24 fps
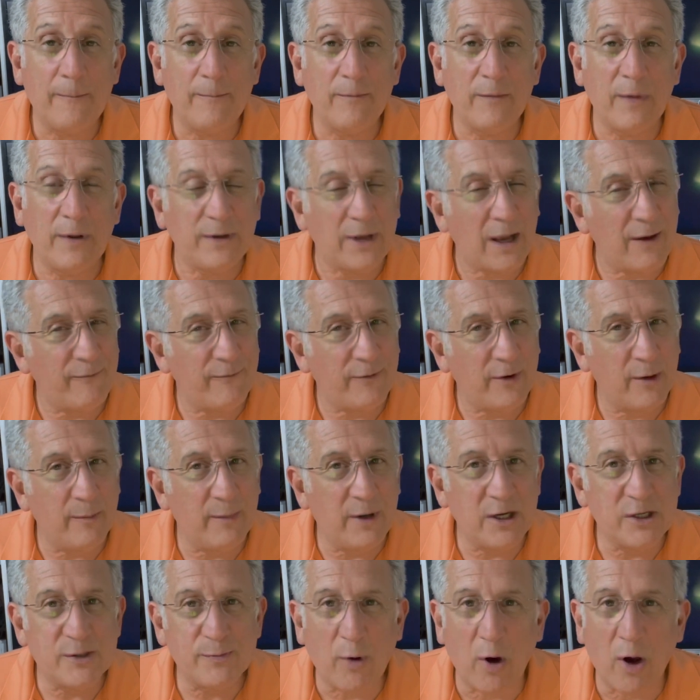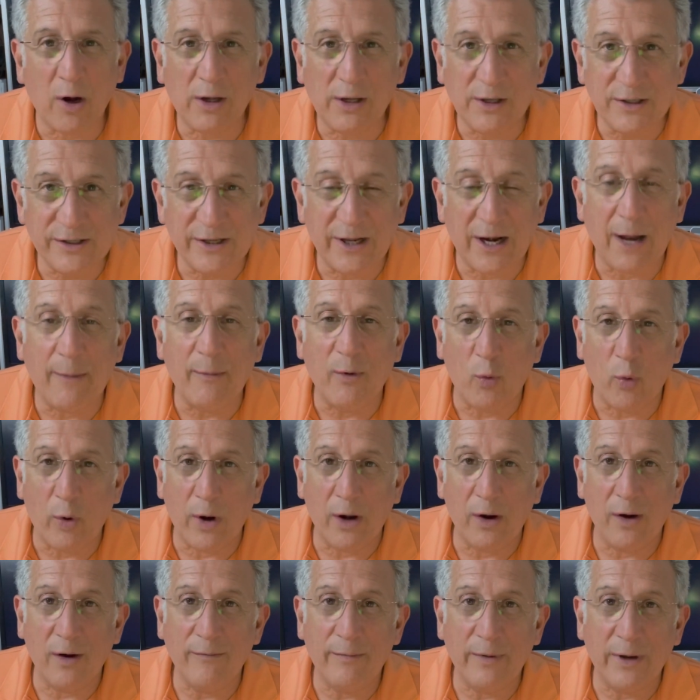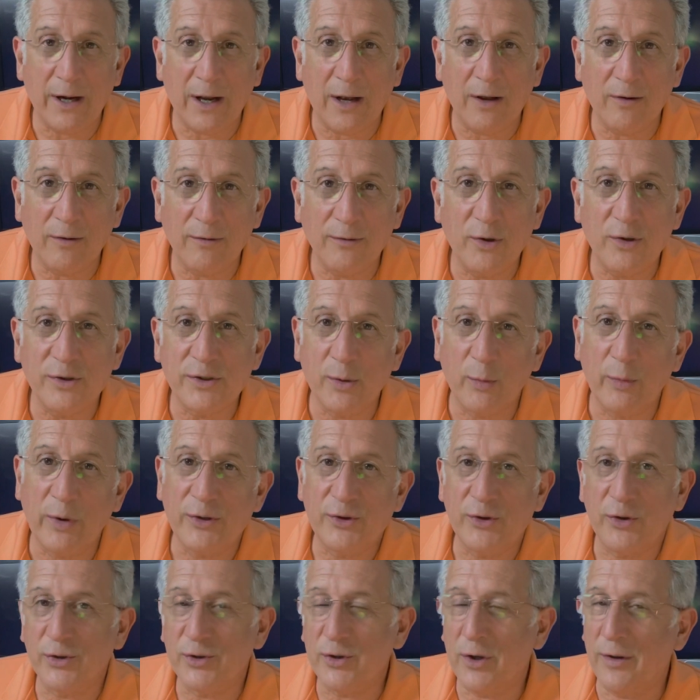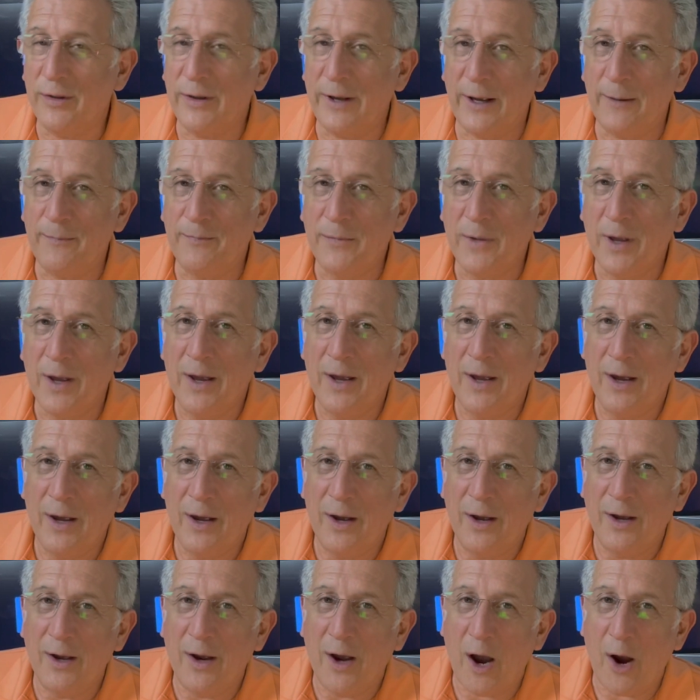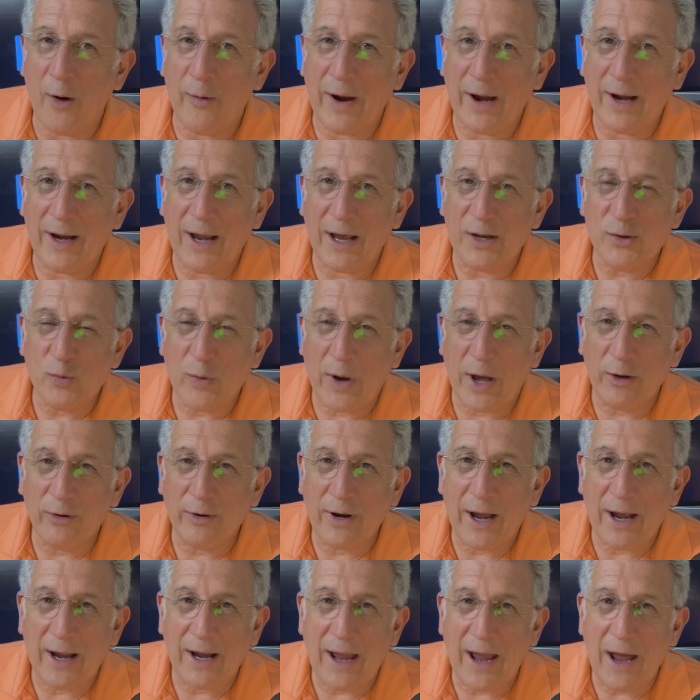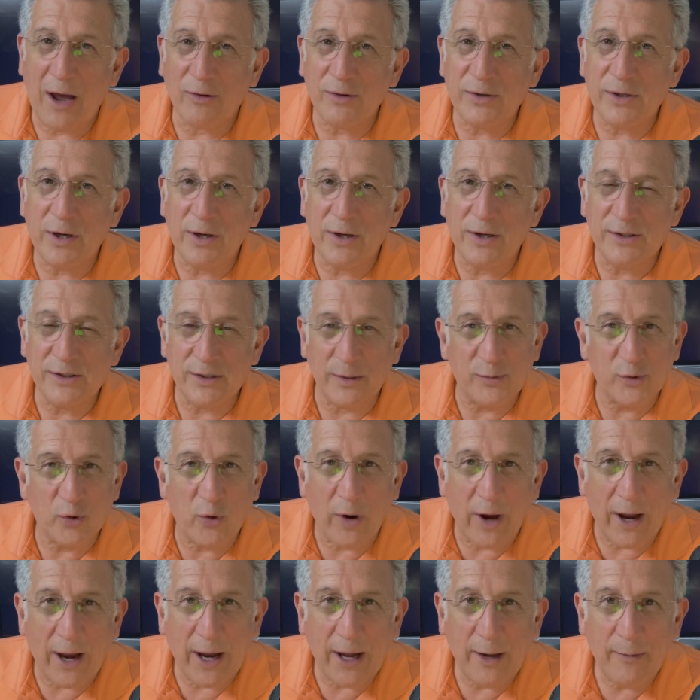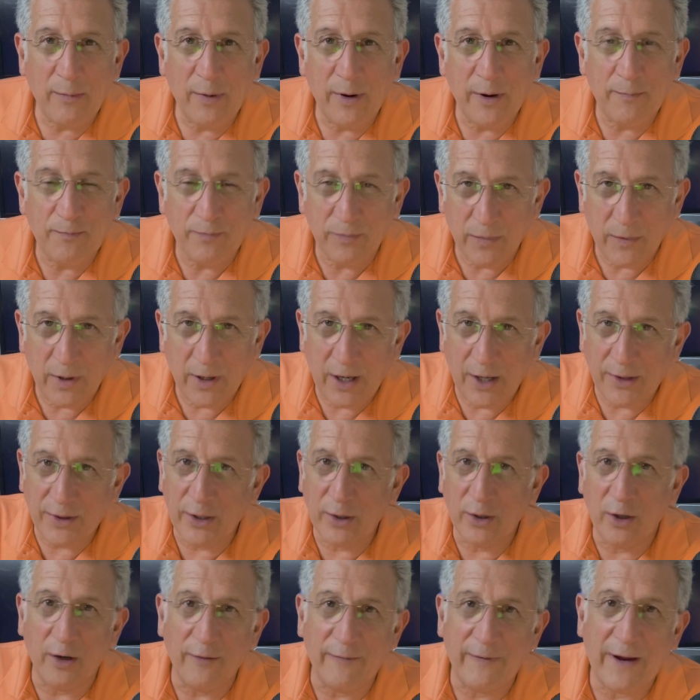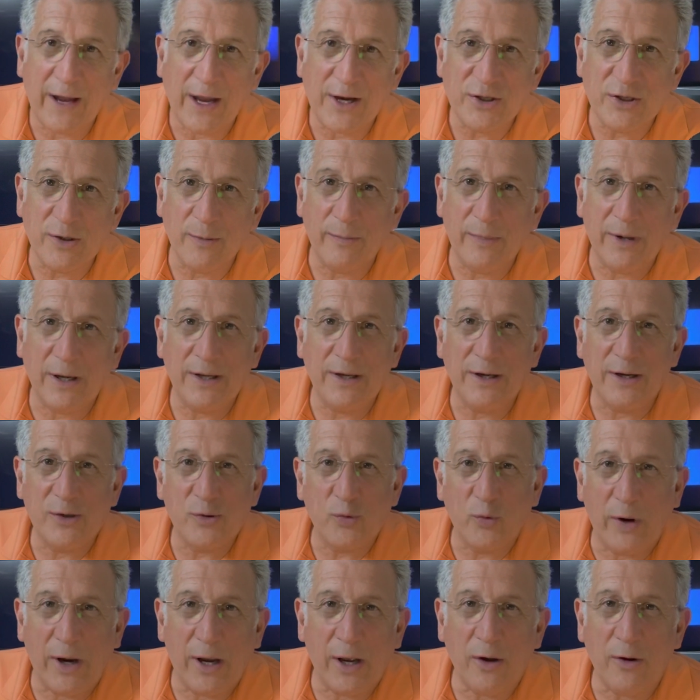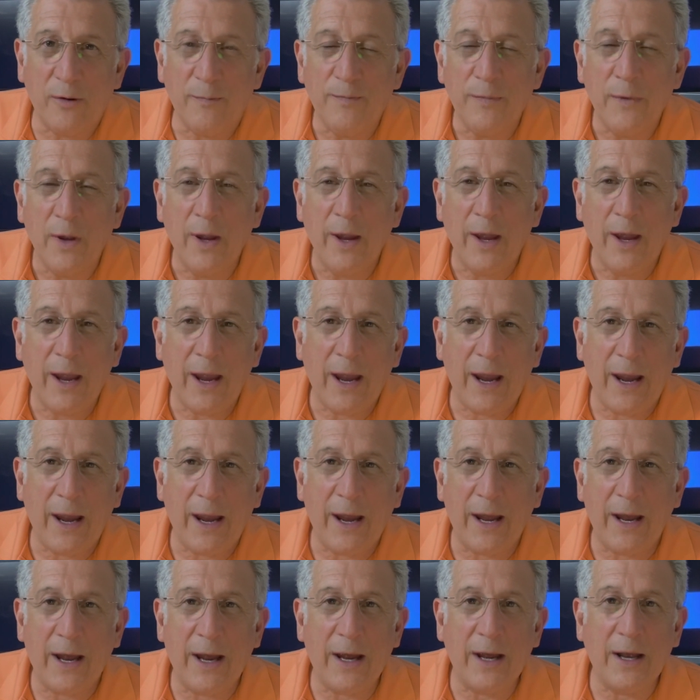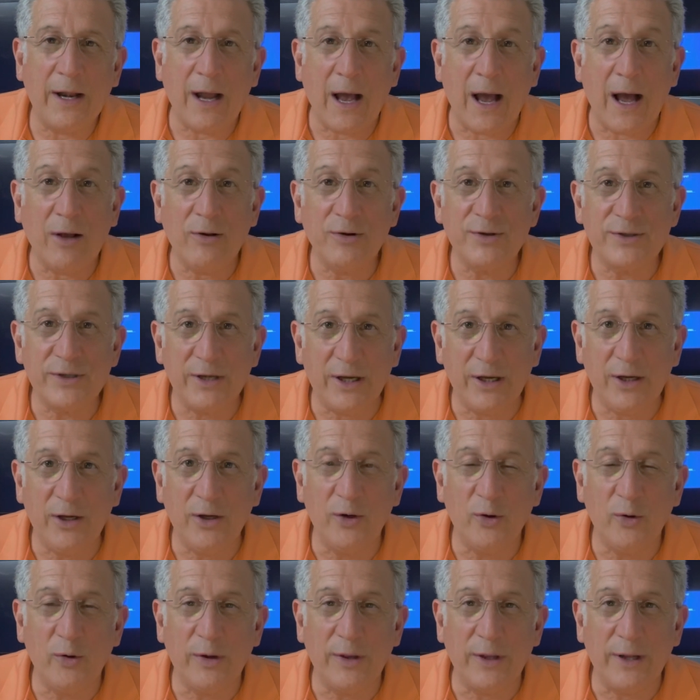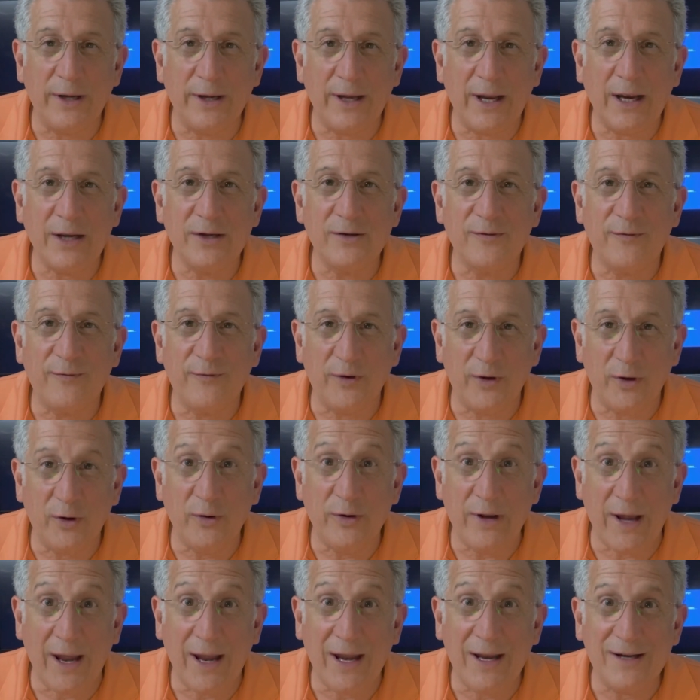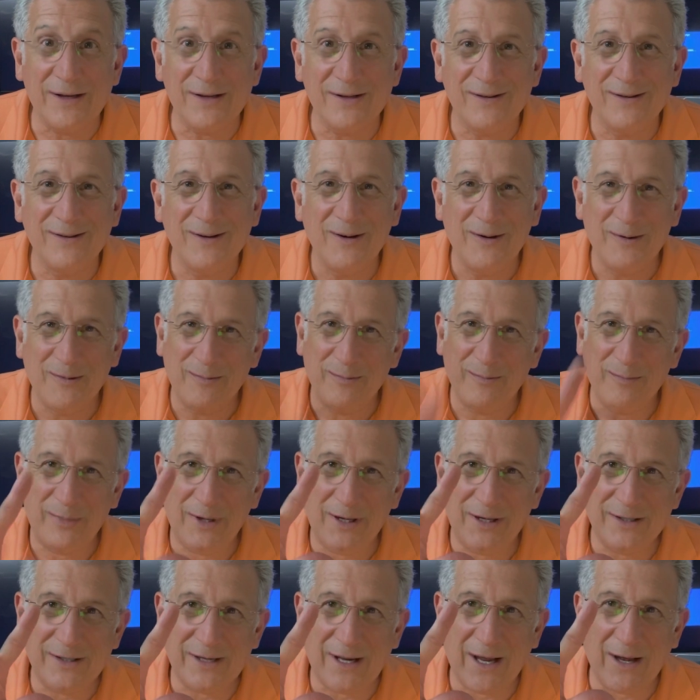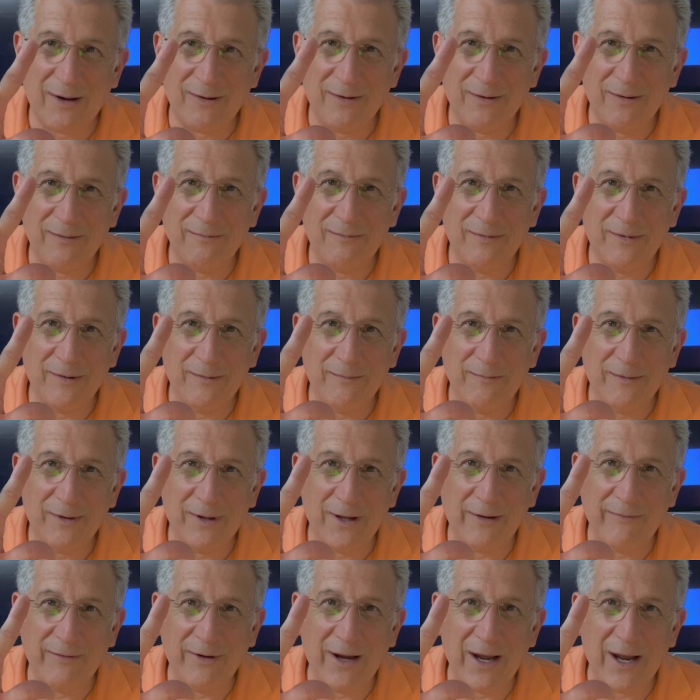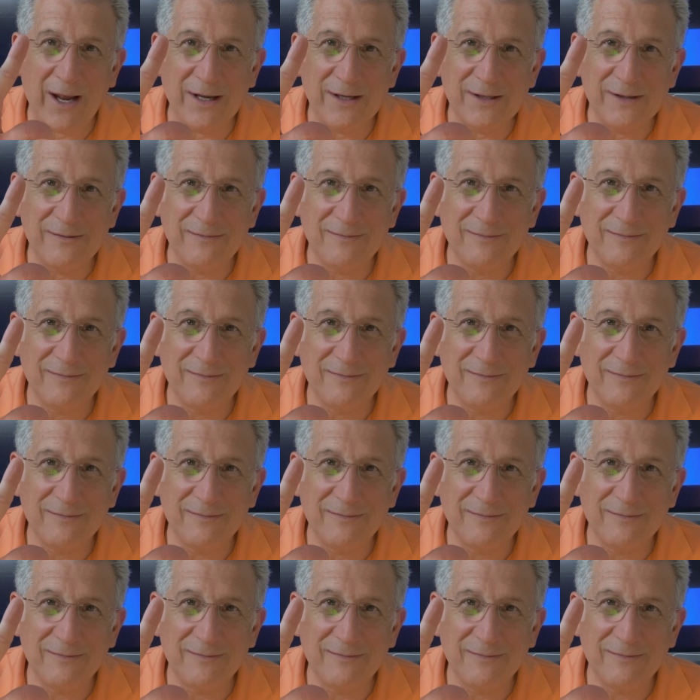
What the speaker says: Not very many sparklings that I'm aware of, but I'll do some research on that. All right, guys, Wineaux Guy out. Subscribe, hit the notification button as well, and I'll see you in the next few days. Peace out. Love you guys.